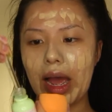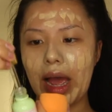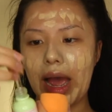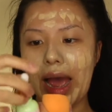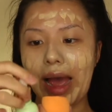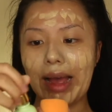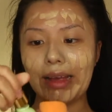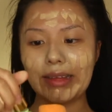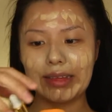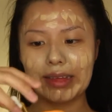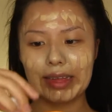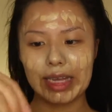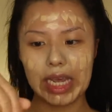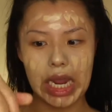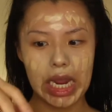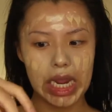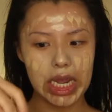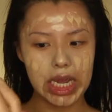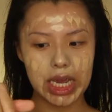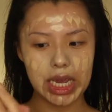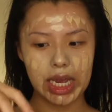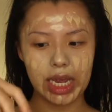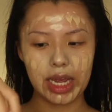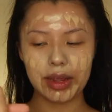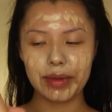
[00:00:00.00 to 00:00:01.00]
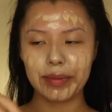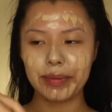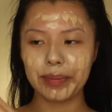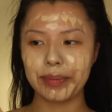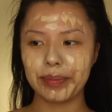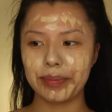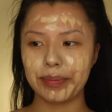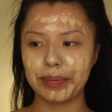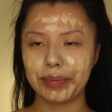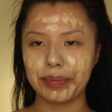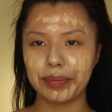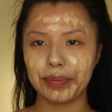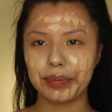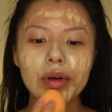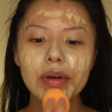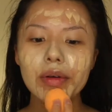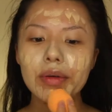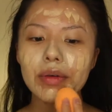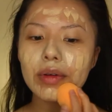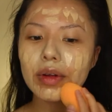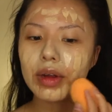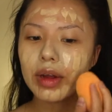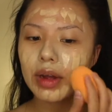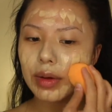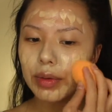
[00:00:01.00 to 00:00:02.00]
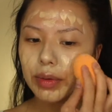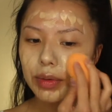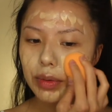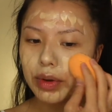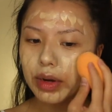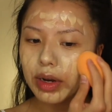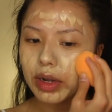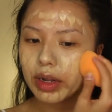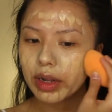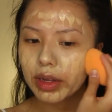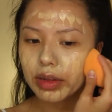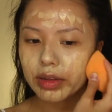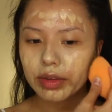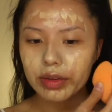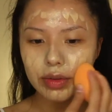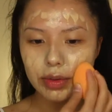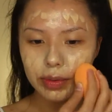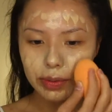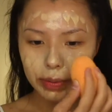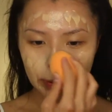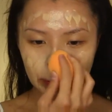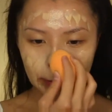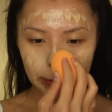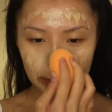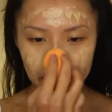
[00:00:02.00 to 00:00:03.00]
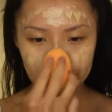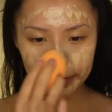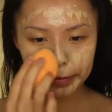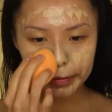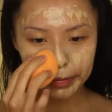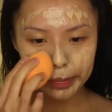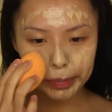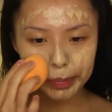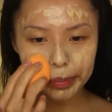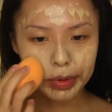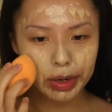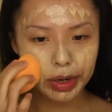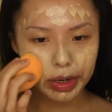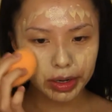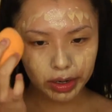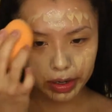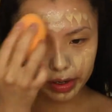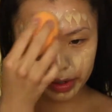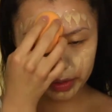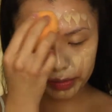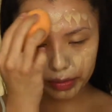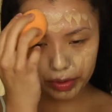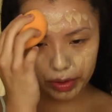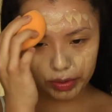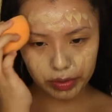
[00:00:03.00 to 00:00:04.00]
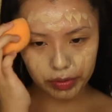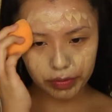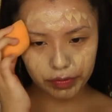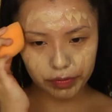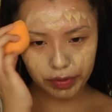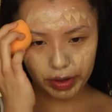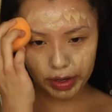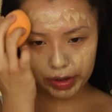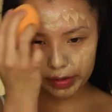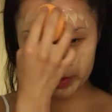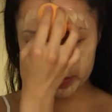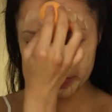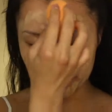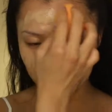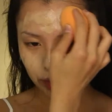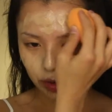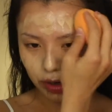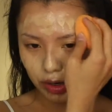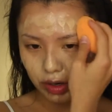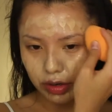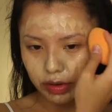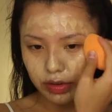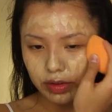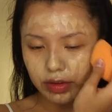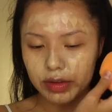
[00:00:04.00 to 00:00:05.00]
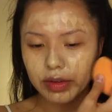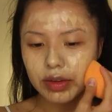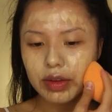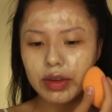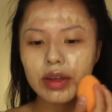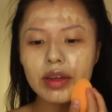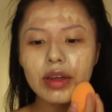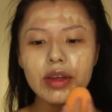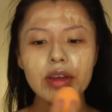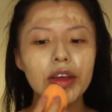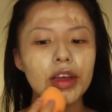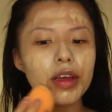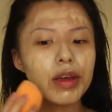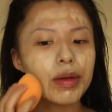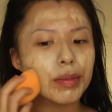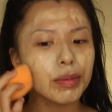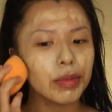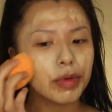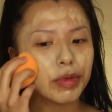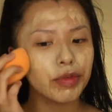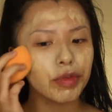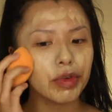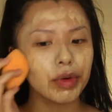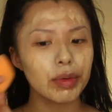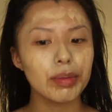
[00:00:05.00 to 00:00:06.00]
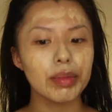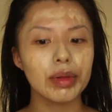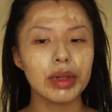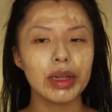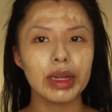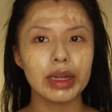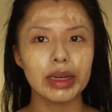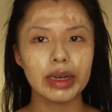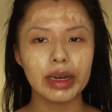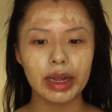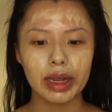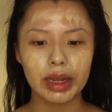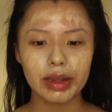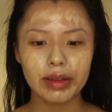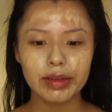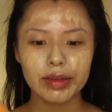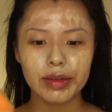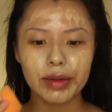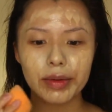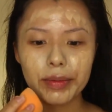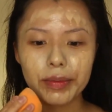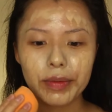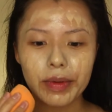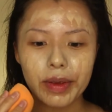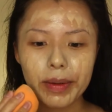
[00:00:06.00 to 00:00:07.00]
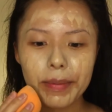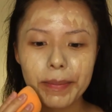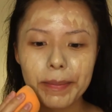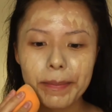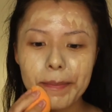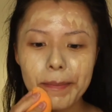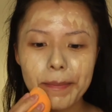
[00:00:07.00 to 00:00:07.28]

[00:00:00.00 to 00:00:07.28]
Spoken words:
as cakey. So what I like to do is spread it around the face first before blending, so yeah.